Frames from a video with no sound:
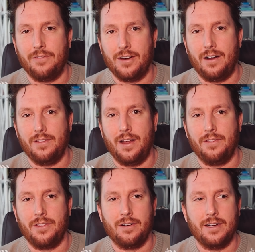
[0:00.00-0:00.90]
every now and
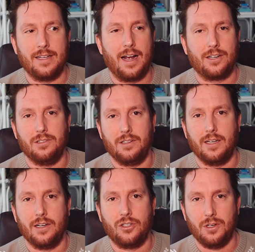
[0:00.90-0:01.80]
then there is
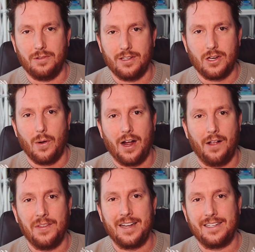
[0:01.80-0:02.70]
actually a shoot that's going
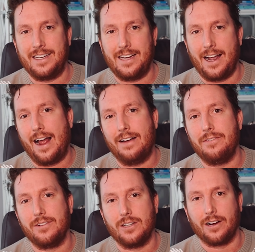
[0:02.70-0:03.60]
on that doesn't yet have
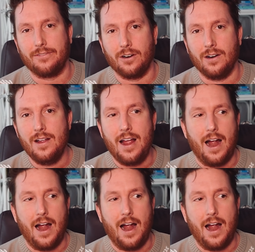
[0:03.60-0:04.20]
a photographer,